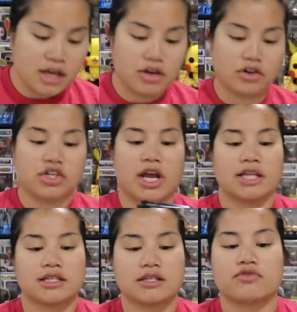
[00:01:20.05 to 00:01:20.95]
Your
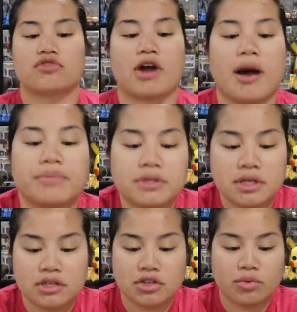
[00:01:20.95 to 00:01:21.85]
chances of
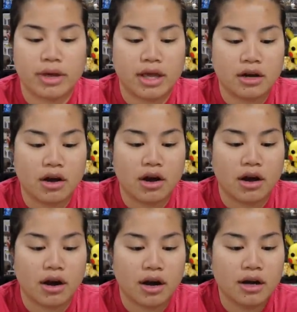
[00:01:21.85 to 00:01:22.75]
drops to win
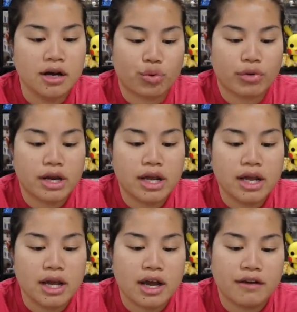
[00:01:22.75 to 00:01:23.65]
are
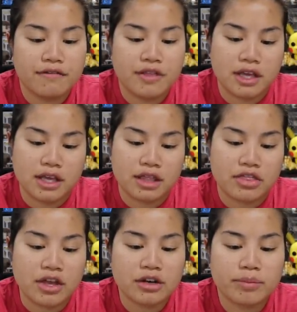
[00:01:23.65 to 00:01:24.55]
3 of
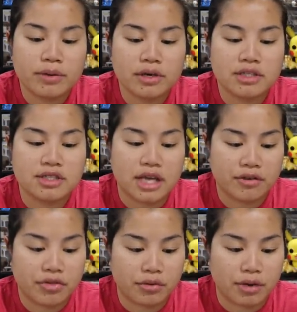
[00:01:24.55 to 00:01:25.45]
the Thunderbirds set
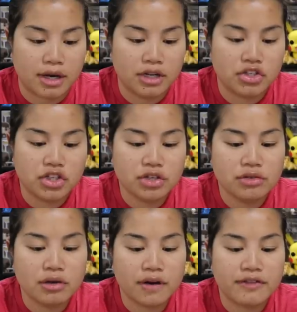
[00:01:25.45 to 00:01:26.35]
of 3,
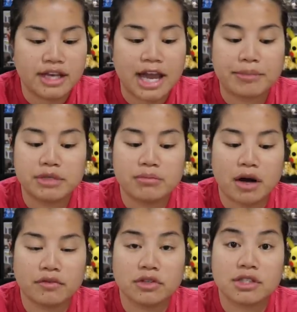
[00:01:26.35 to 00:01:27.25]
2 of the Captain
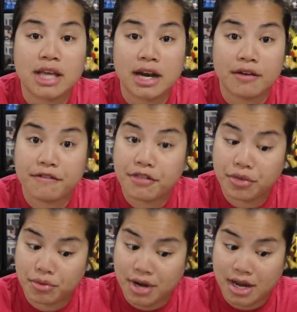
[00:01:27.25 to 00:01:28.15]
Marvel set of
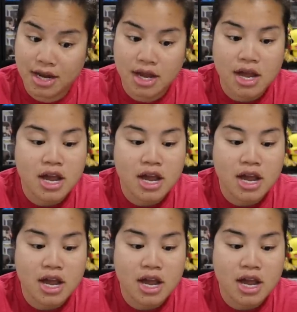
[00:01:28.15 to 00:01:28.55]
3,